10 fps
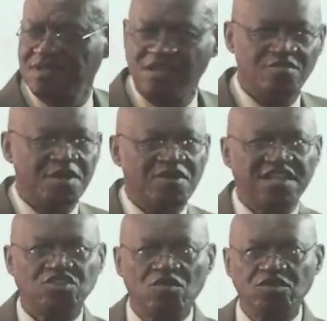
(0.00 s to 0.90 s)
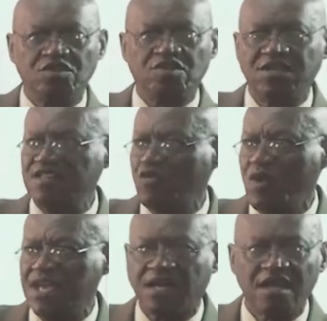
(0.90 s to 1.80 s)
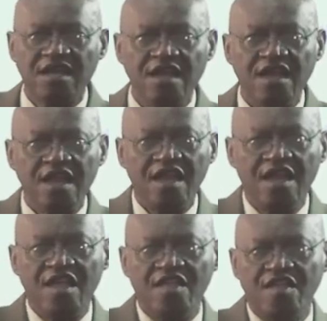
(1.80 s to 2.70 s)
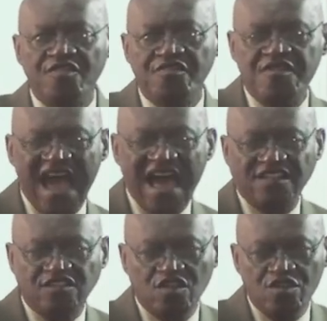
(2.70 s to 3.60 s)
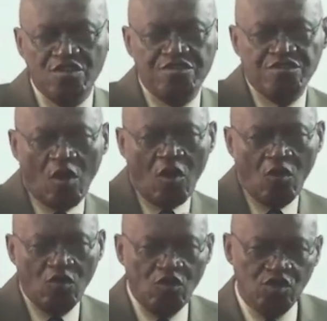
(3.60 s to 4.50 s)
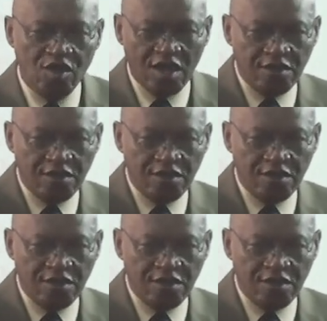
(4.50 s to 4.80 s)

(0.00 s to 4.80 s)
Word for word: Mm. You remember I told you early in the week that though